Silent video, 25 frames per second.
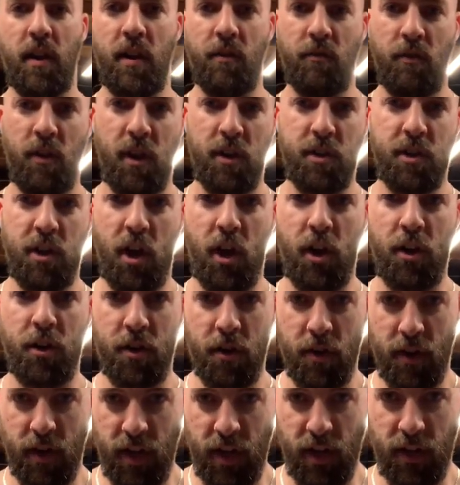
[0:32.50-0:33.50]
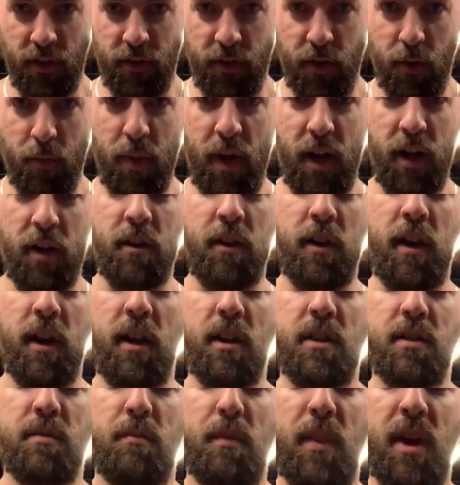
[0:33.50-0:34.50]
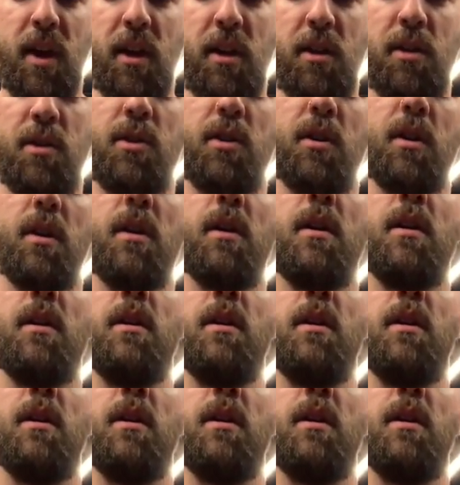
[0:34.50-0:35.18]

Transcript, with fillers: runs underneath your pectoralis major